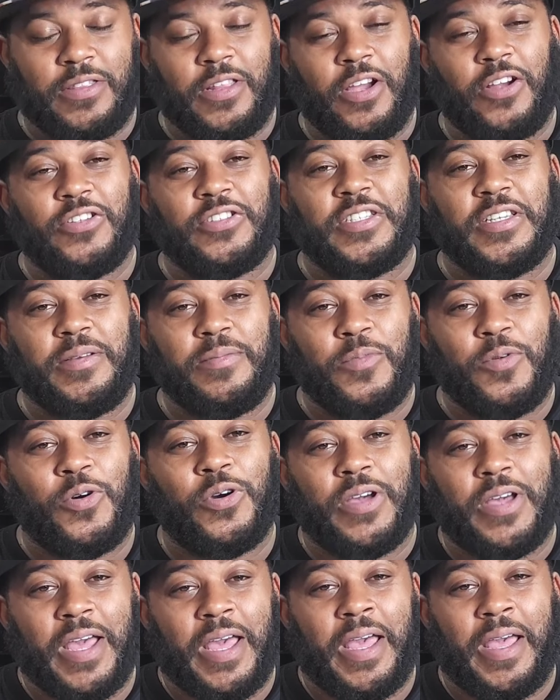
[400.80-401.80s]
13
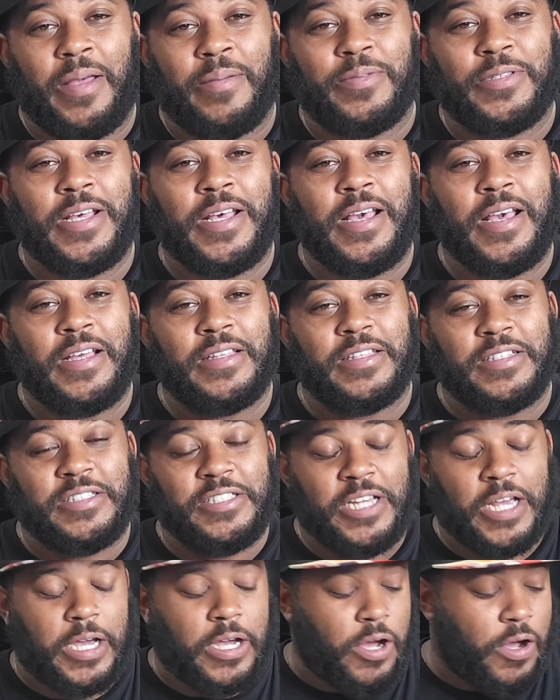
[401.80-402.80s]
more games to
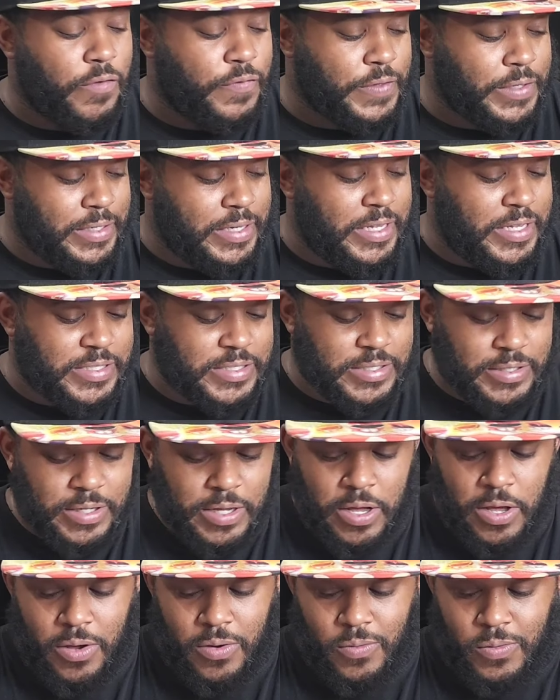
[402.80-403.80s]
check off the list,
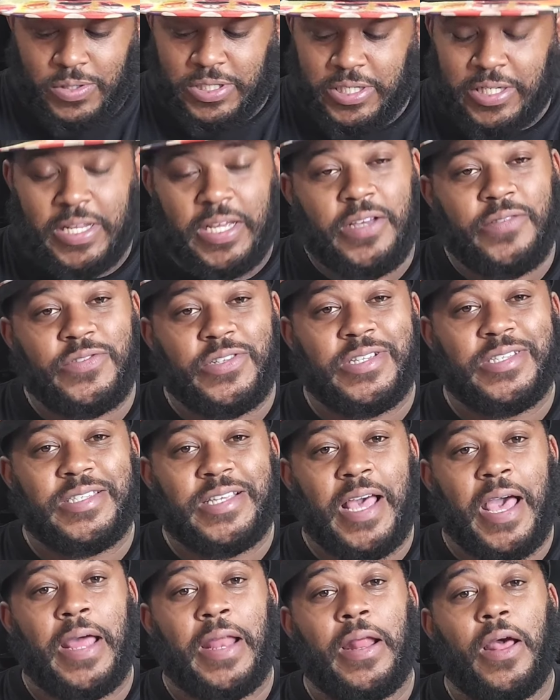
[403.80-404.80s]
which leaves us
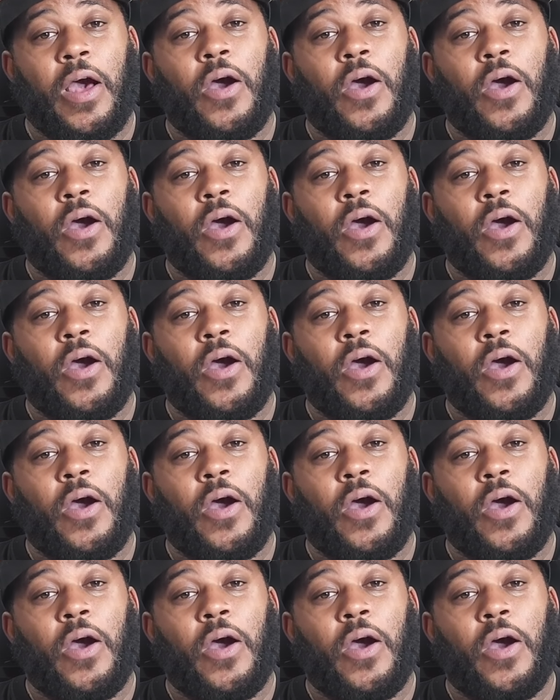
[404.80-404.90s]
at